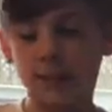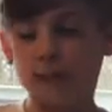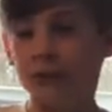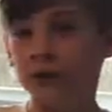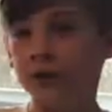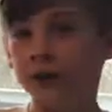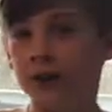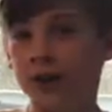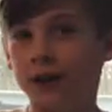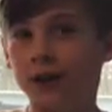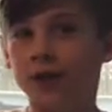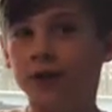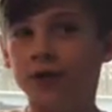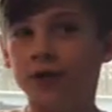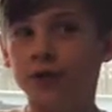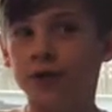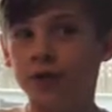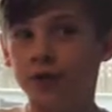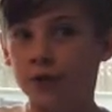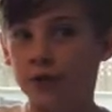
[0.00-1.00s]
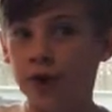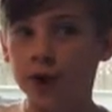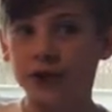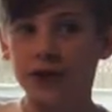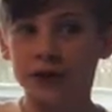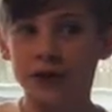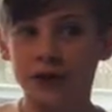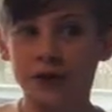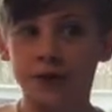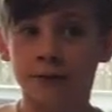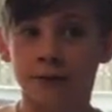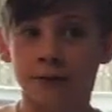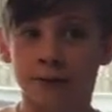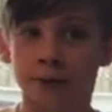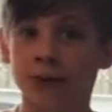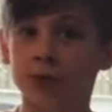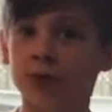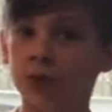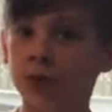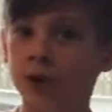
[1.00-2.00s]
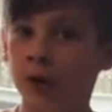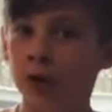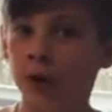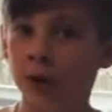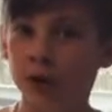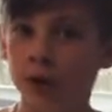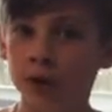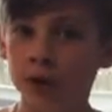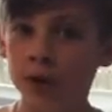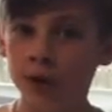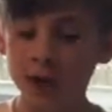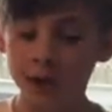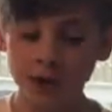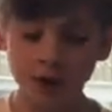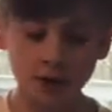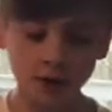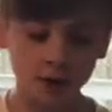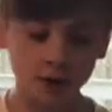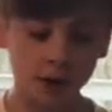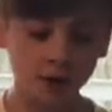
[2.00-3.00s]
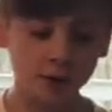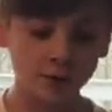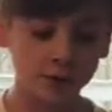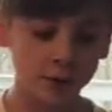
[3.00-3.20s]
in like direct heat for too long. It could